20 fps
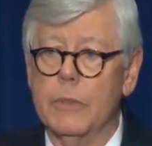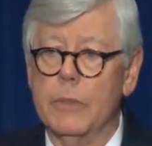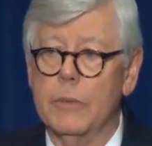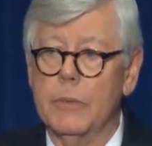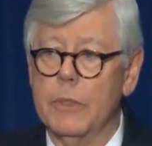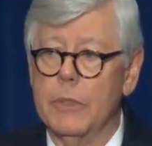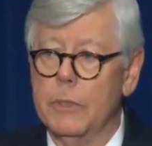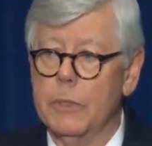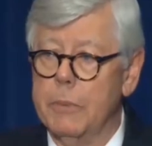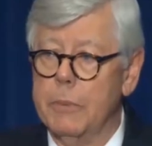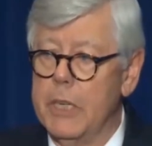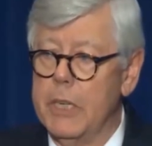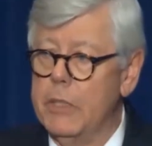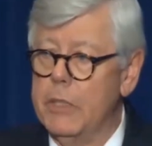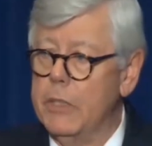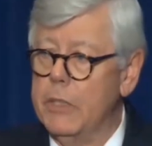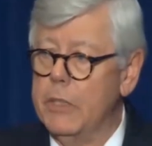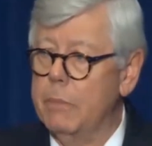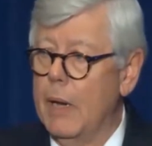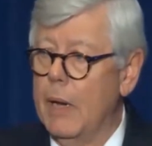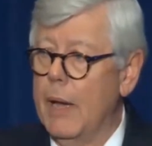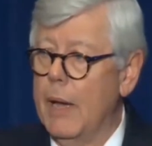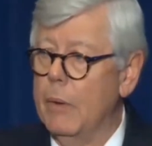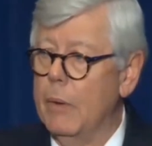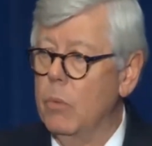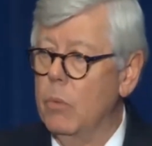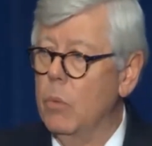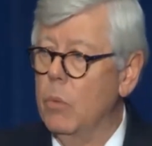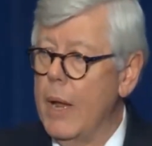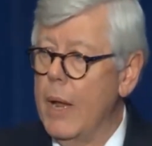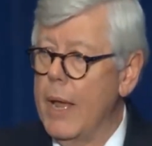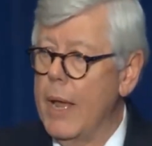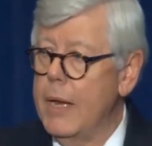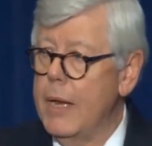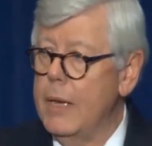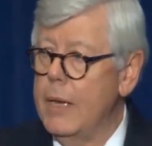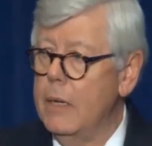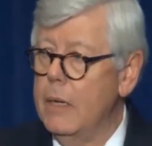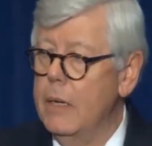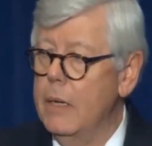of the speech by
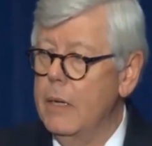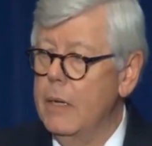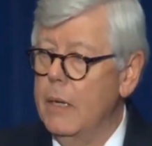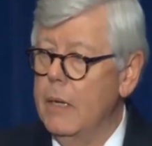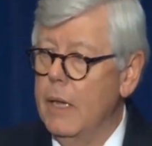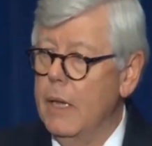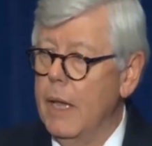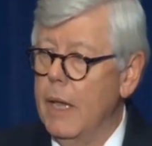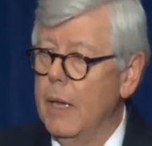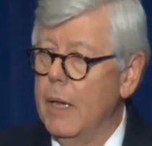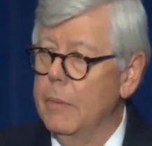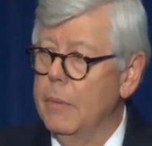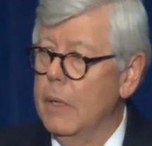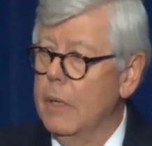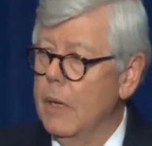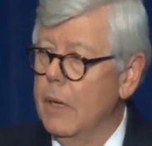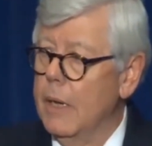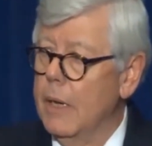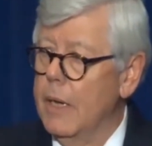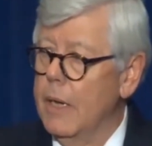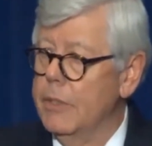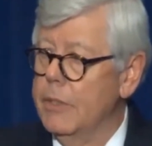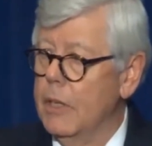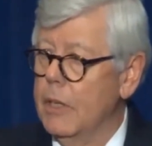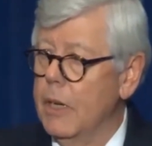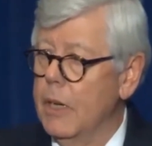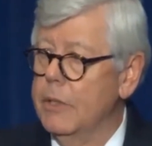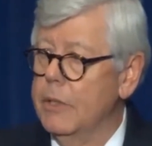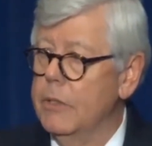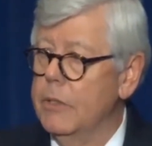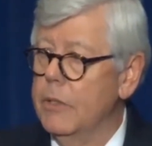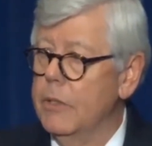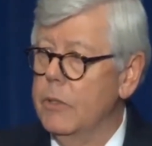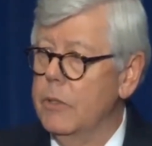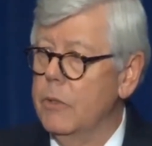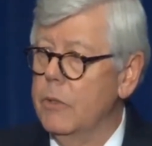Wayne and Asa Hutchinson's